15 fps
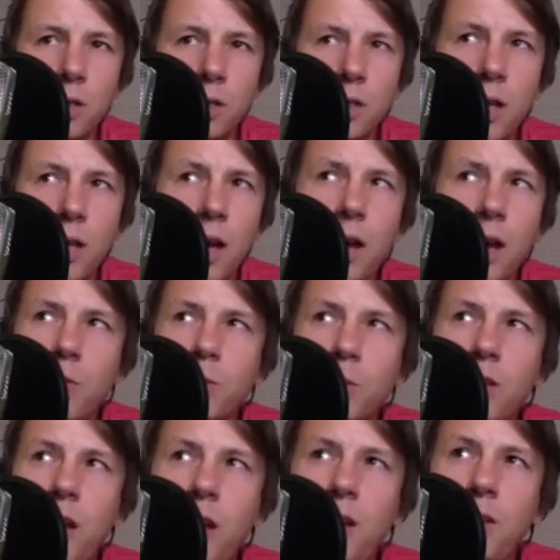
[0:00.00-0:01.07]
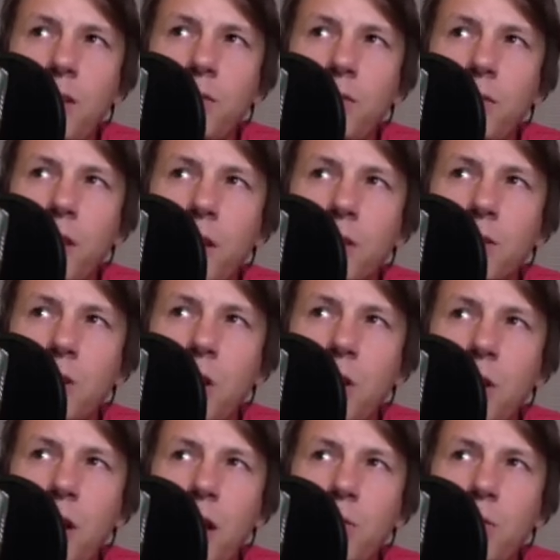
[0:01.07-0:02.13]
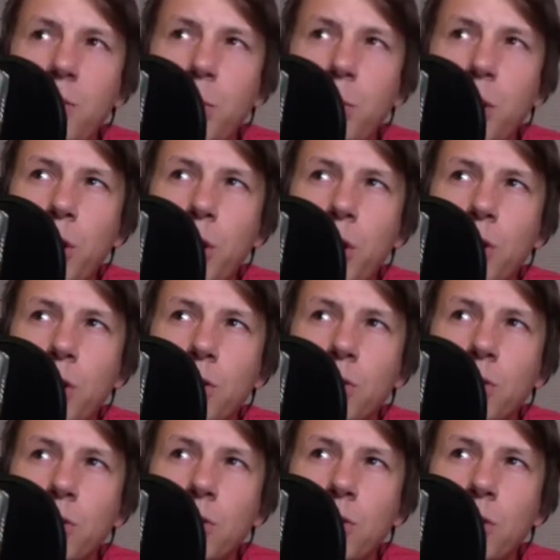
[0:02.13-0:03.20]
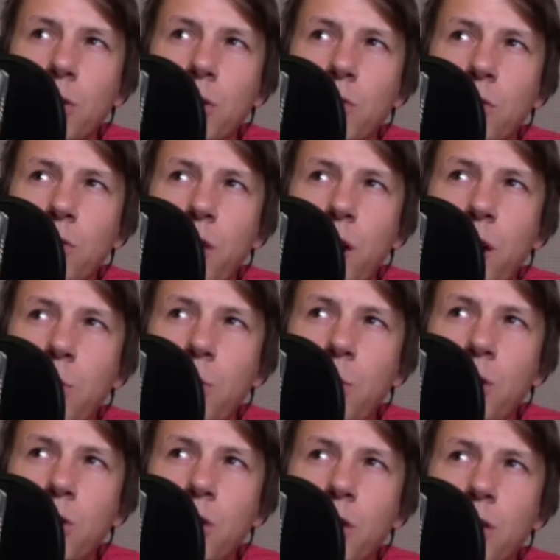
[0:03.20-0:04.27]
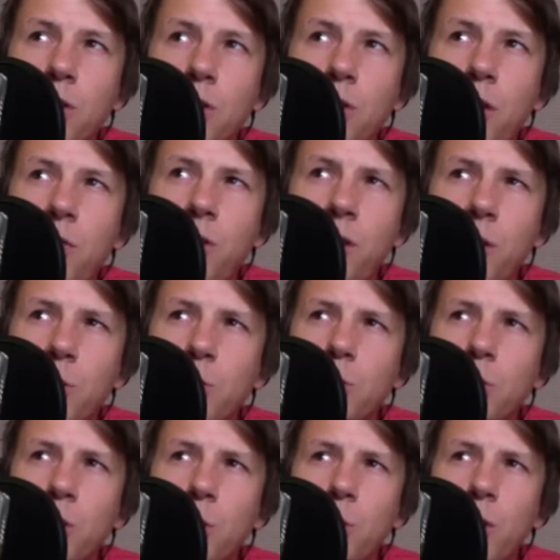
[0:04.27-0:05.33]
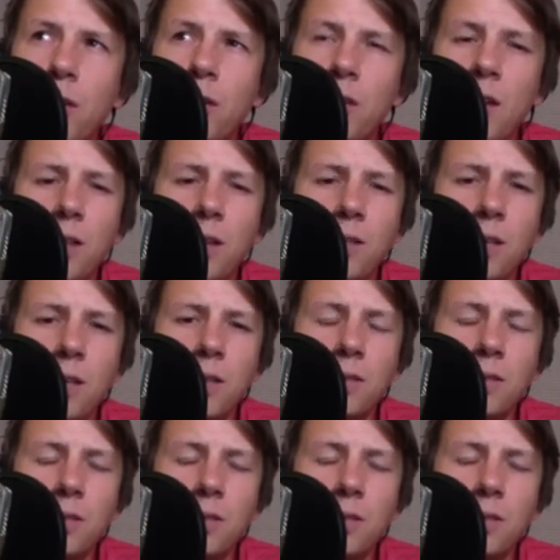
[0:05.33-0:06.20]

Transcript: Yeah, it was kind of like it's all kind of a blur looking for that widgeon. I feel like it was really windy that day.